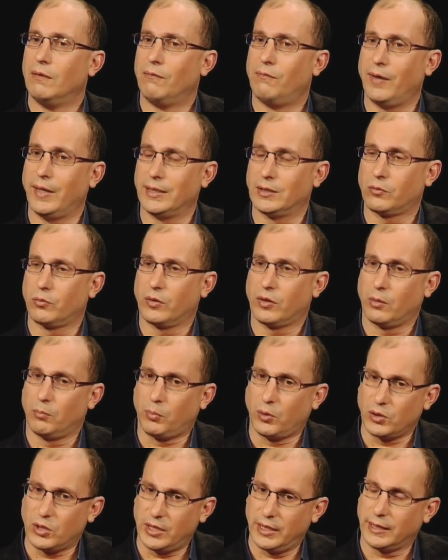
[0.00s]
faced with
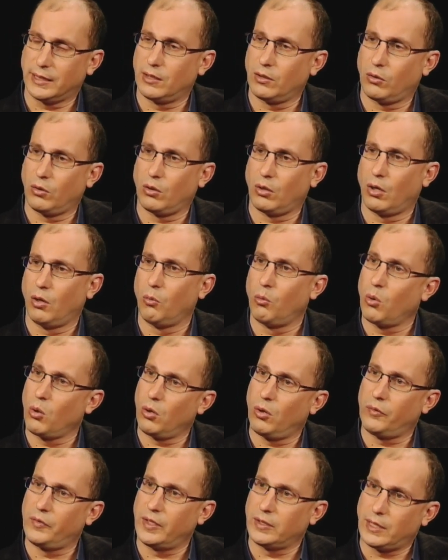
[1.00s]
a
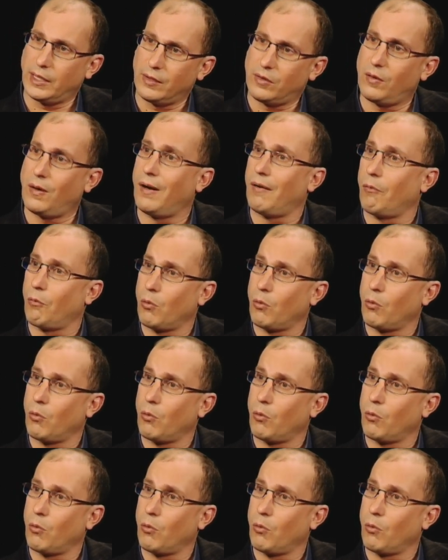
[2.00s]
world that they thought